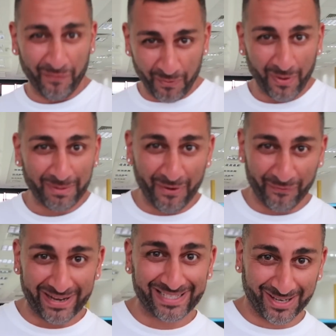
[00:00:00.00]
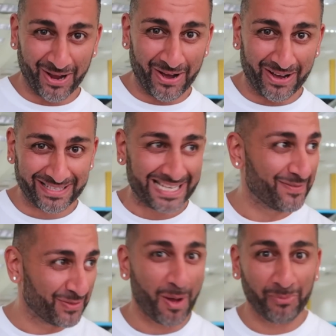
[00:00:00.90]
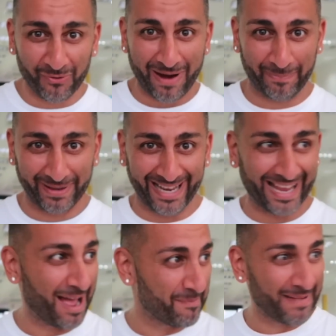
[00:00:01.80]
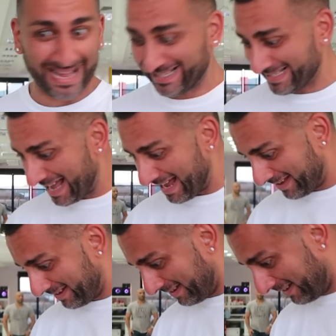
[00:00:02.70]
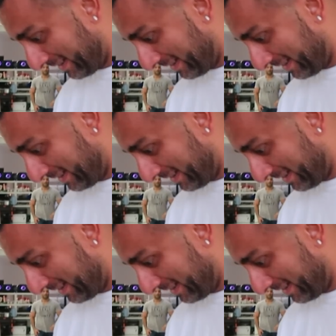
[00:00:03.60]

for one of my friend's cars, even though I'm not wrapping it. How mad is that?